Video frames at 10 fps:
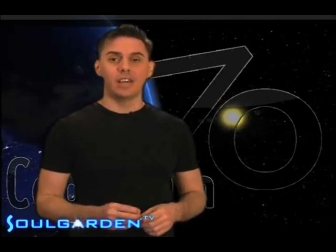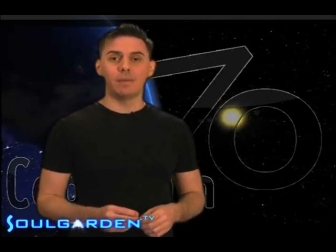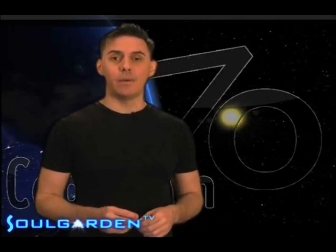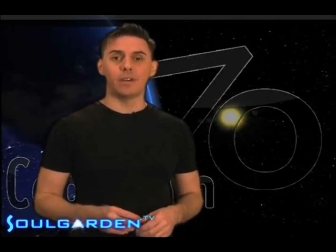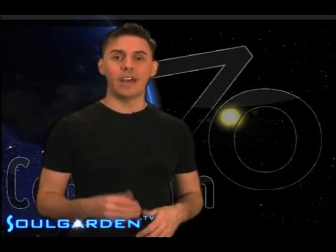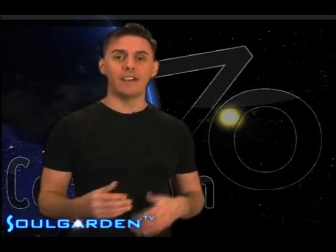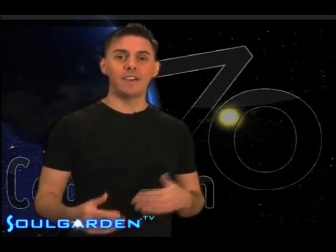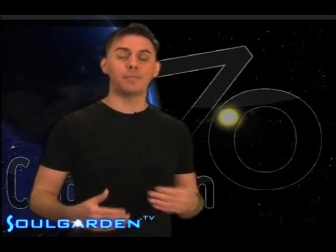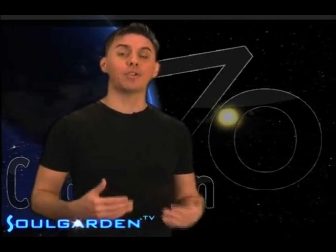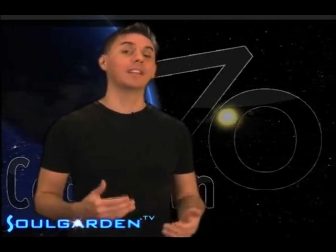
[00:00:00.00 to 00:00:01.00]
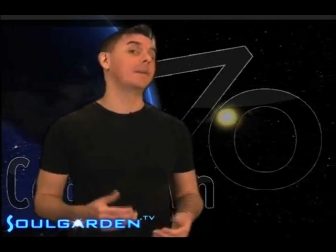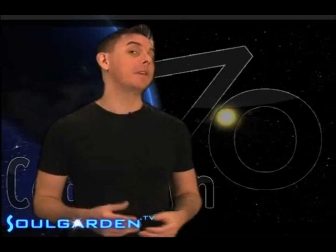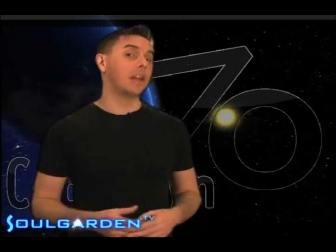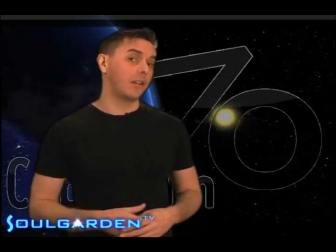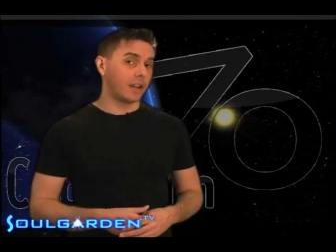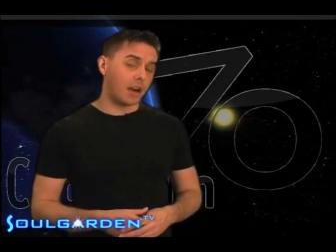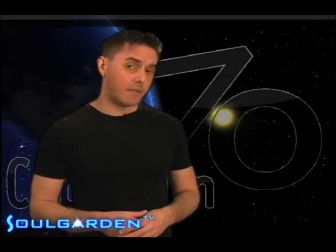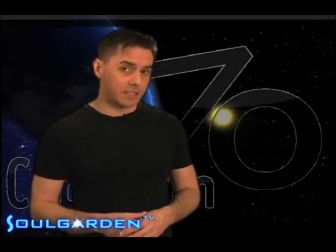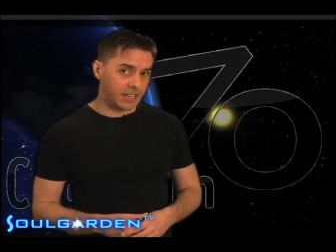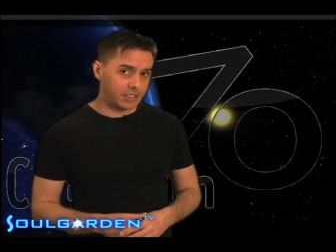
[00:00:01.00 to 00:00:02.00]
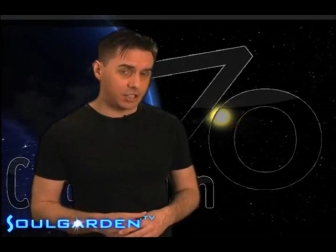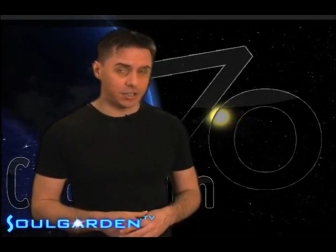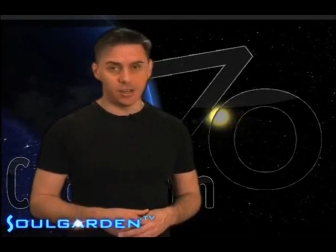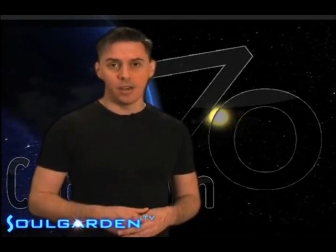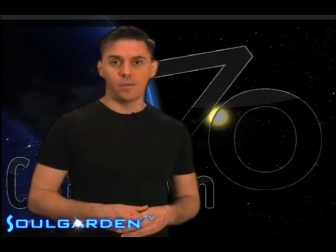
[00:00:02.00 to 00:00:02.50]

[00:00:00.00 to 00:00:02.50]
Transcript: You might want to have a preliminary conversation